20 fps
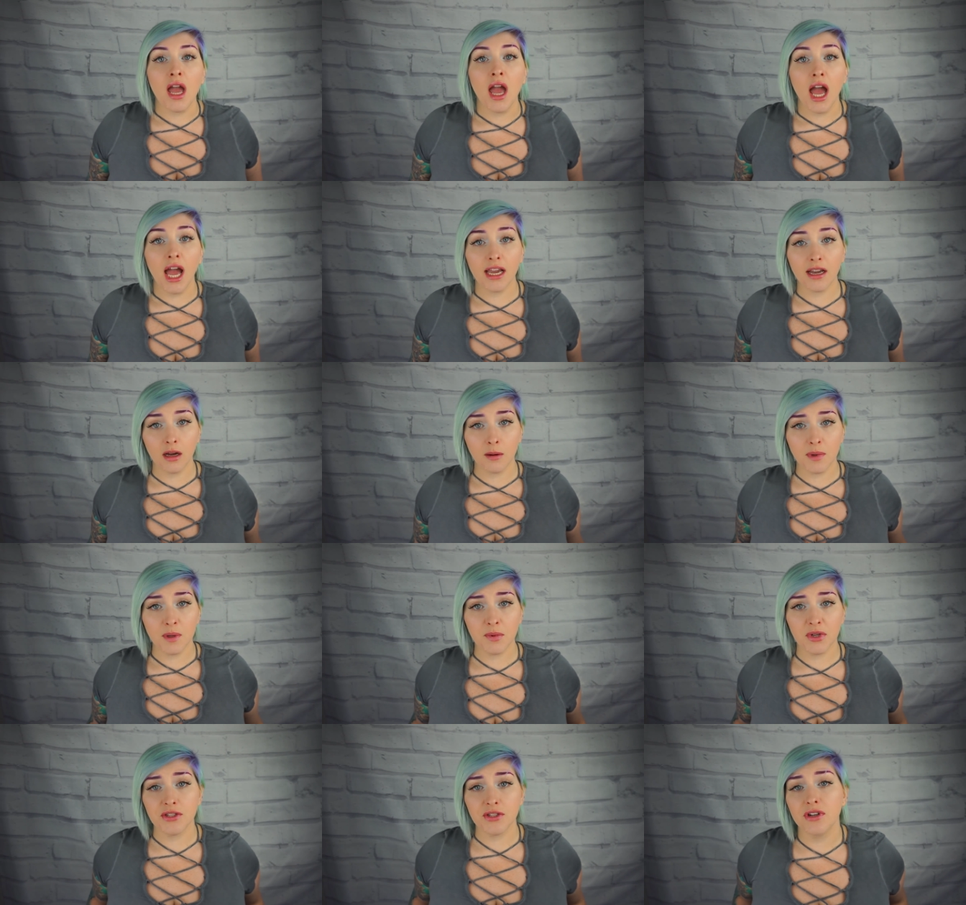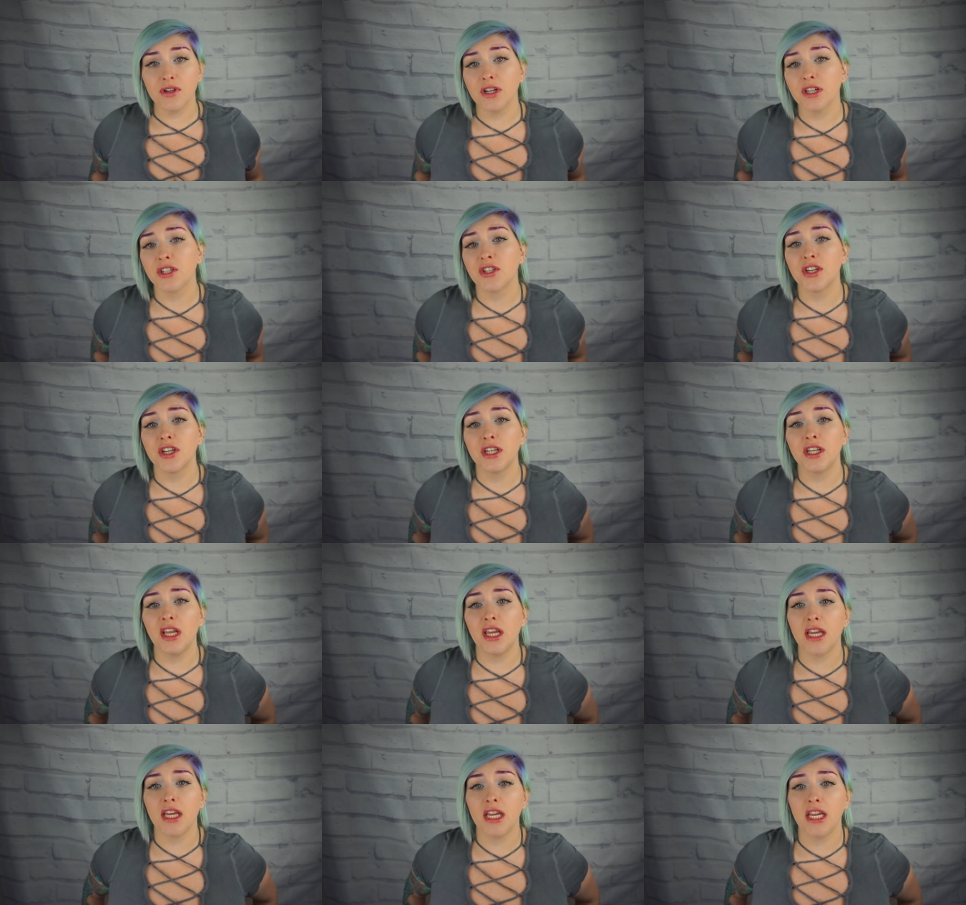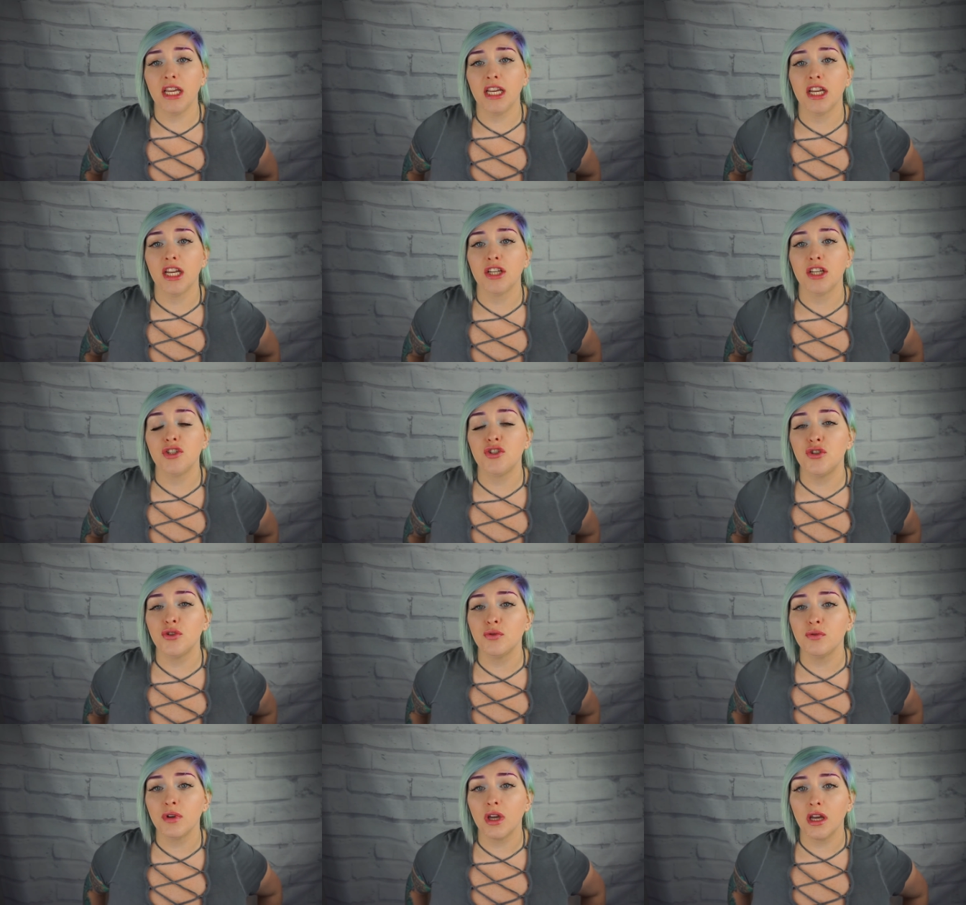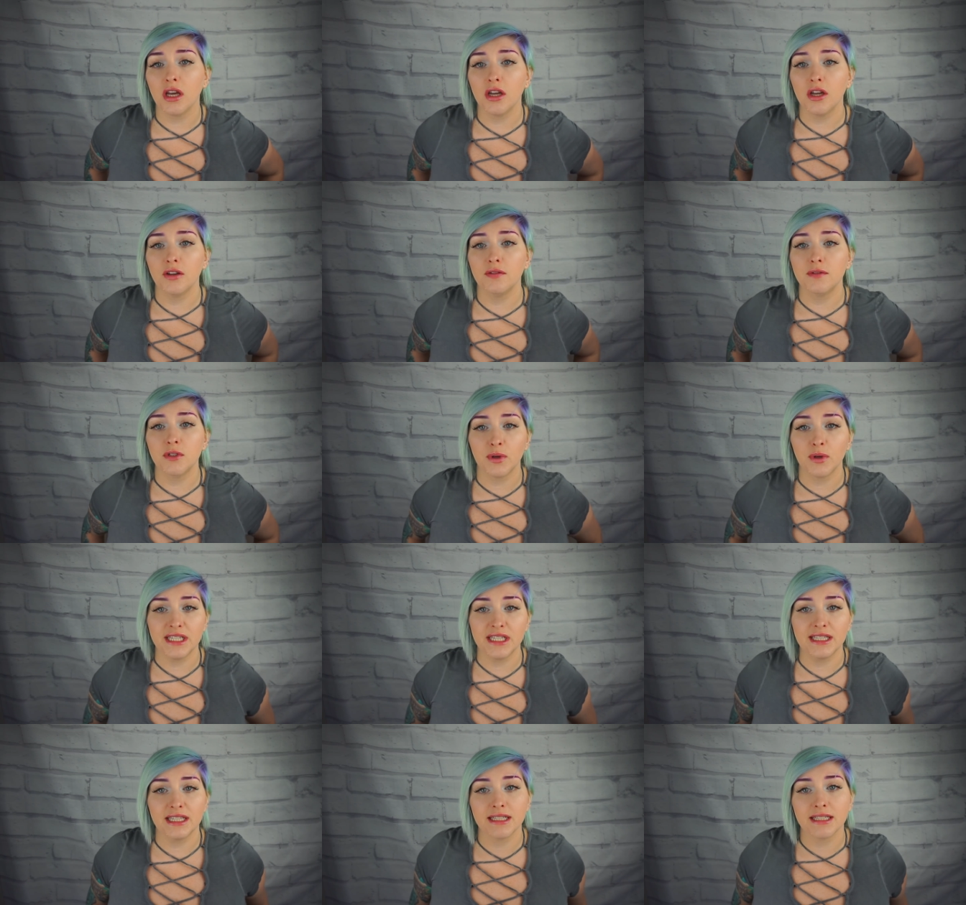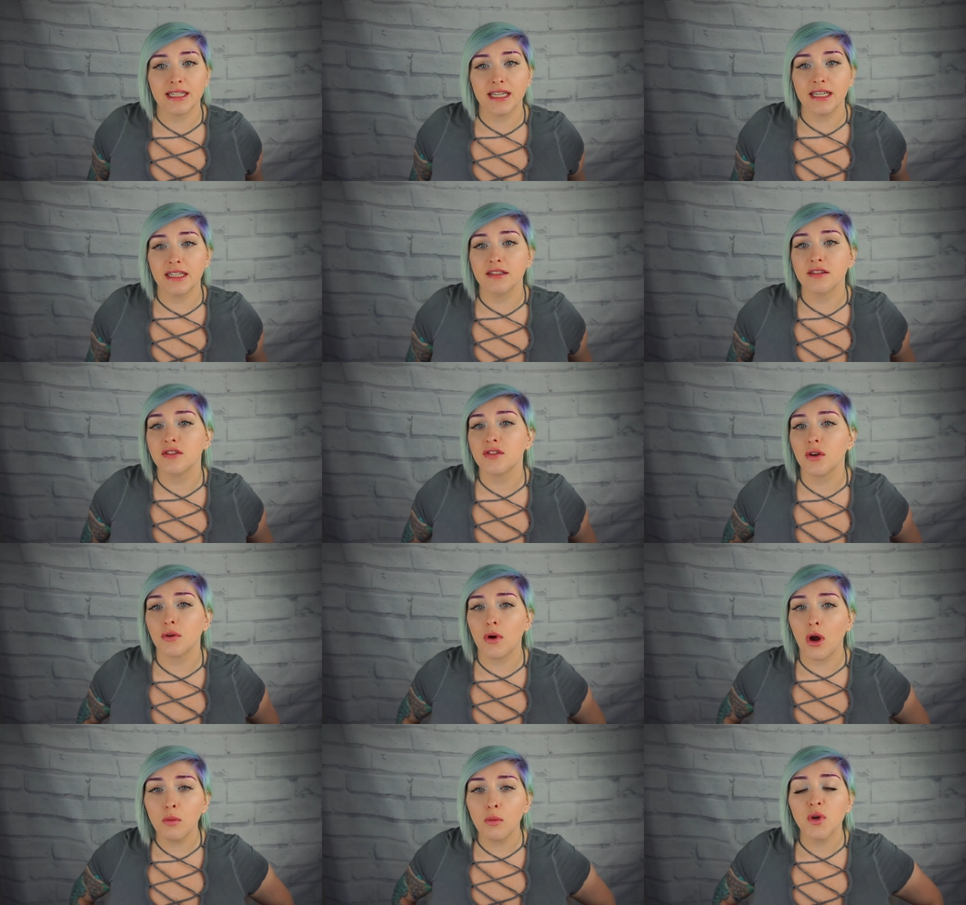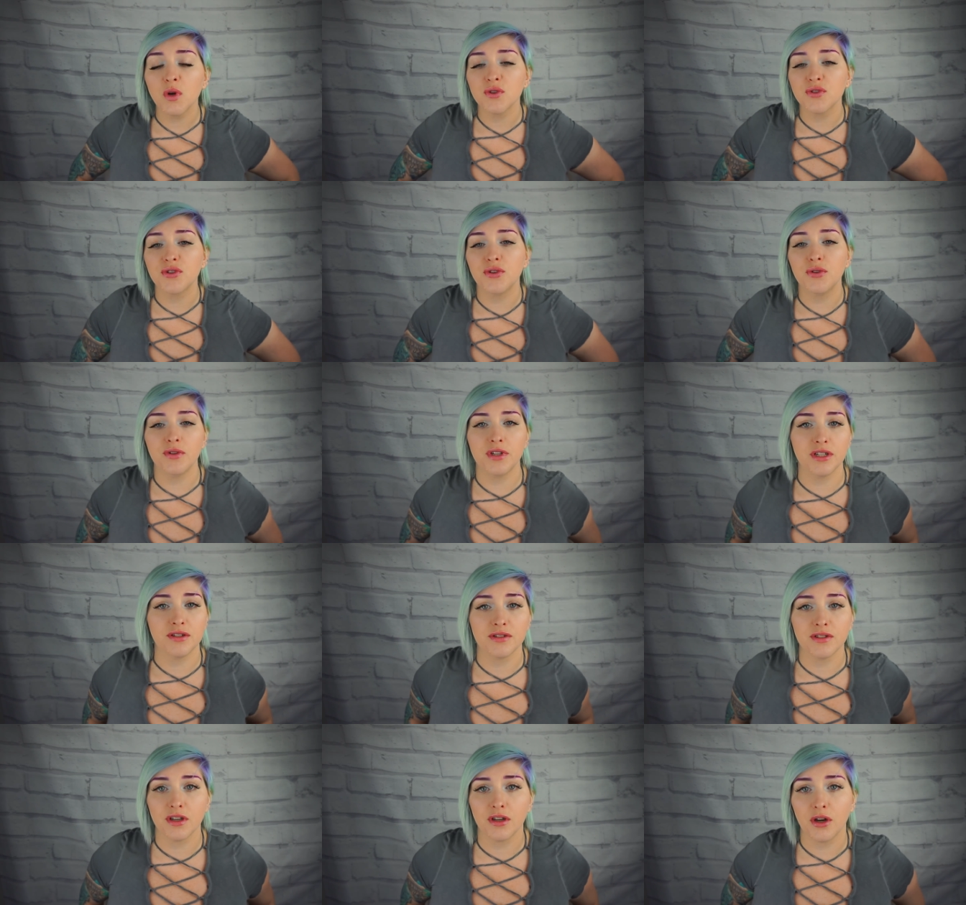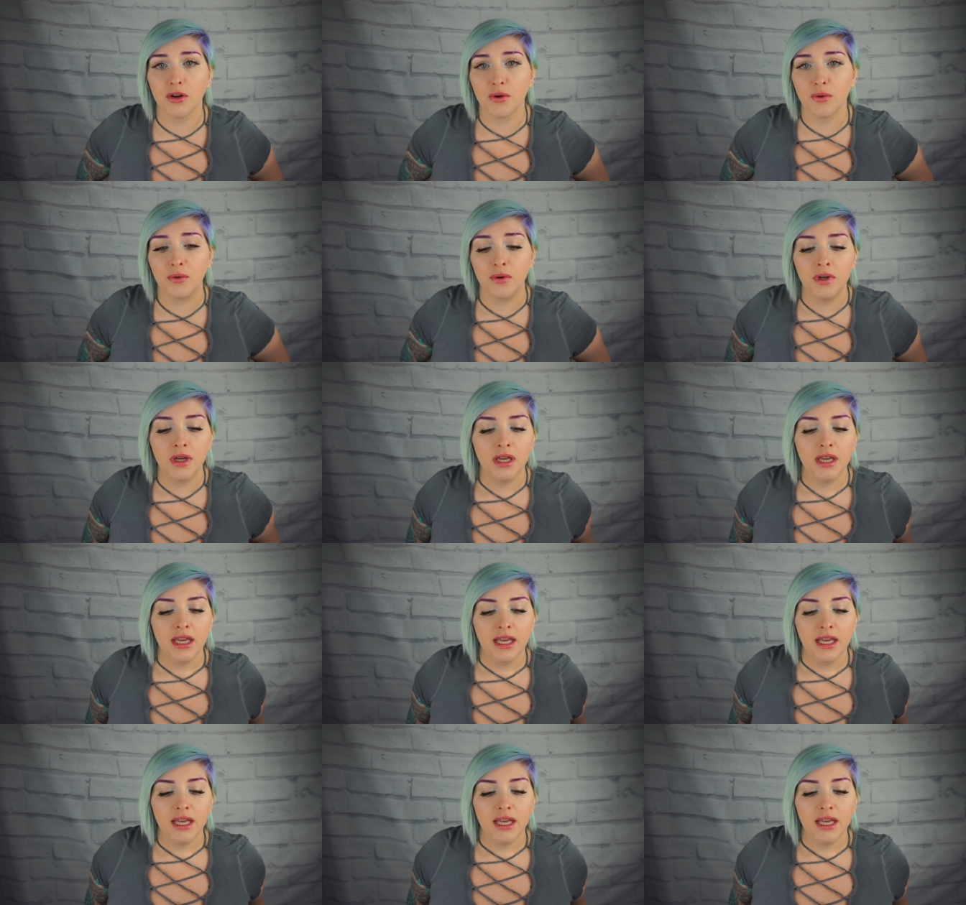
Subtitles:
I got my breast reduction in June of 2016, so almost 2 years ago.